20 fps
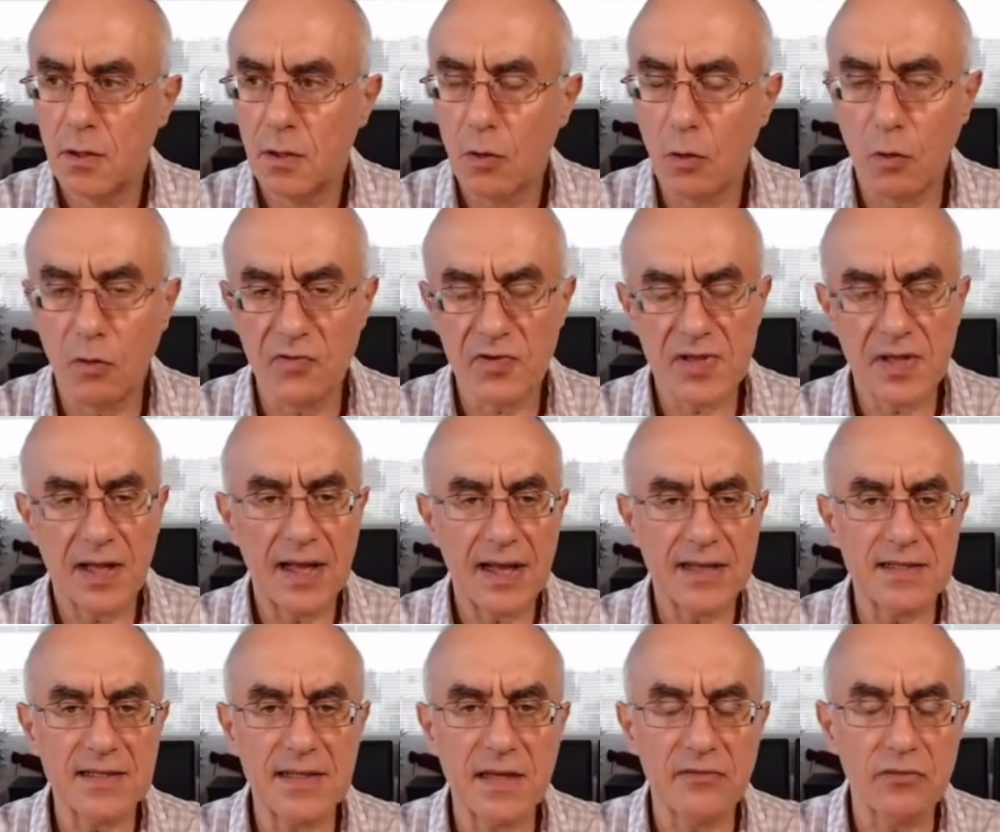over the
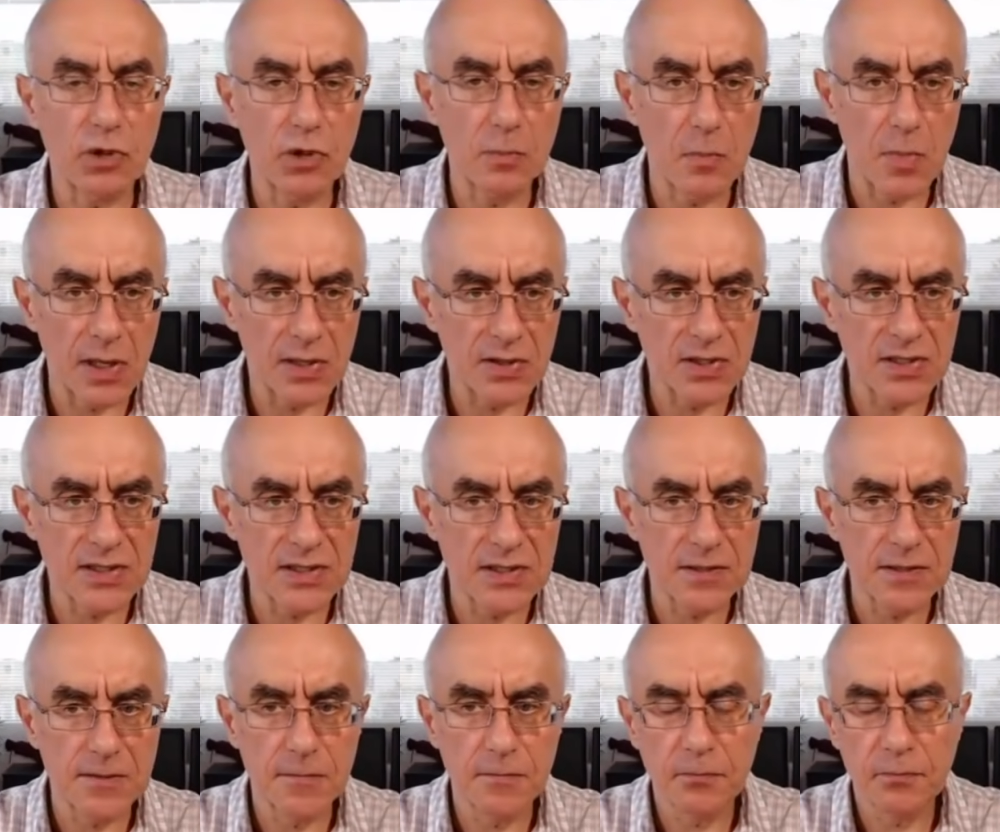last several
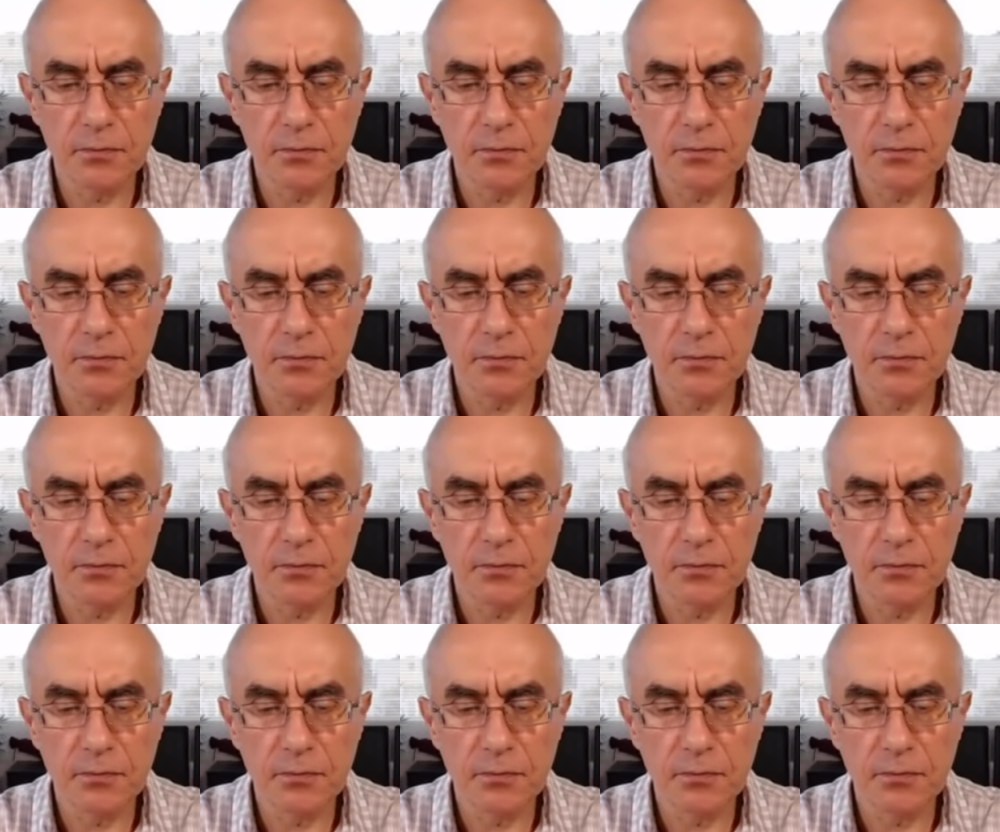months,